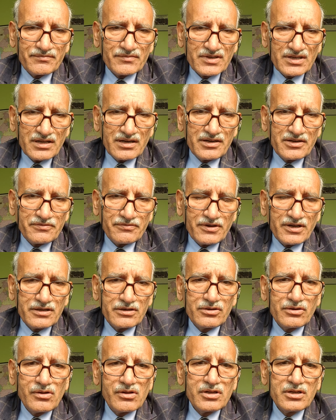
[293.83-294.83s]
Current
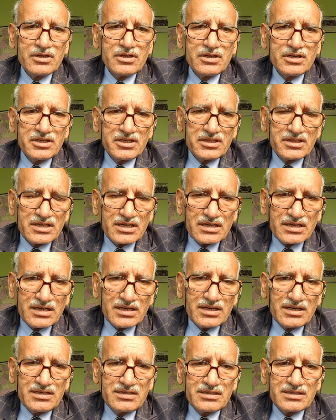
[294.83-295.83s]
fallow in the
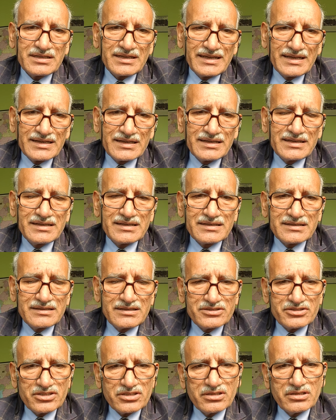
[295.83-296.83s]
current
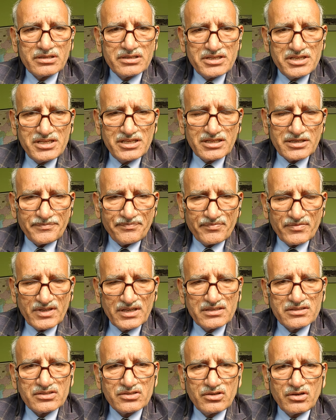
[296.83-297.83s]
agricultural year
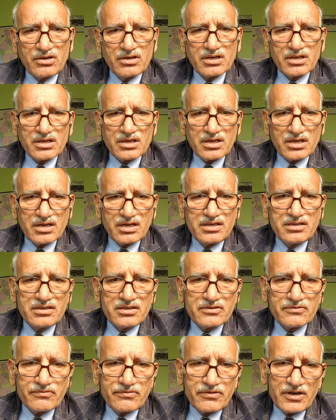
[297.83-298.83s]
is called
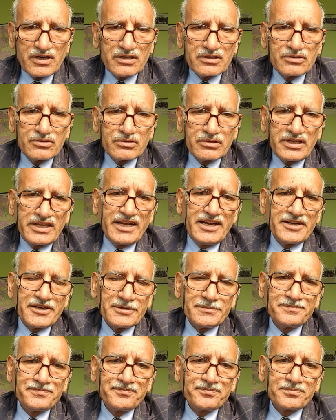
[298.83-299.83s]
current fallow land.
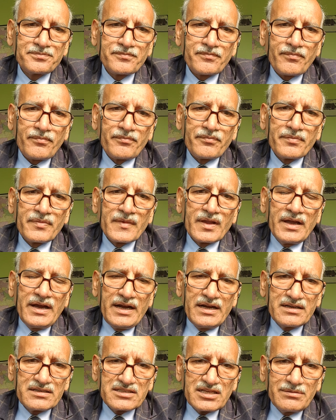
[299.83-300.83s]

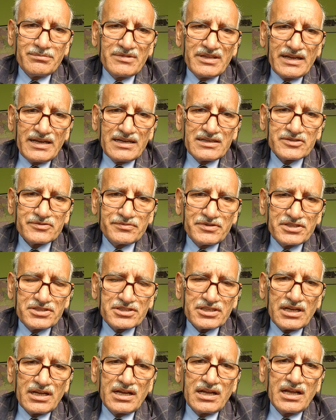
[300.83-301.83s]
and some lands which
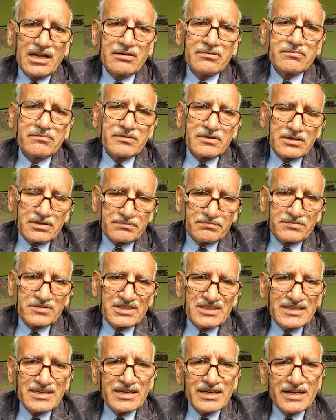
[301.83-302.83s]
have
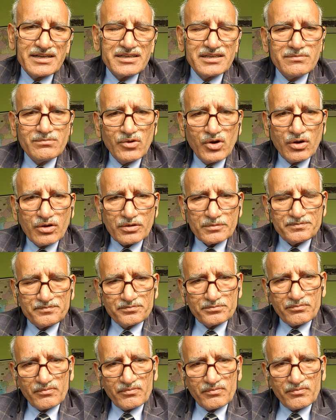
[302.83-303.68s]
degraded more.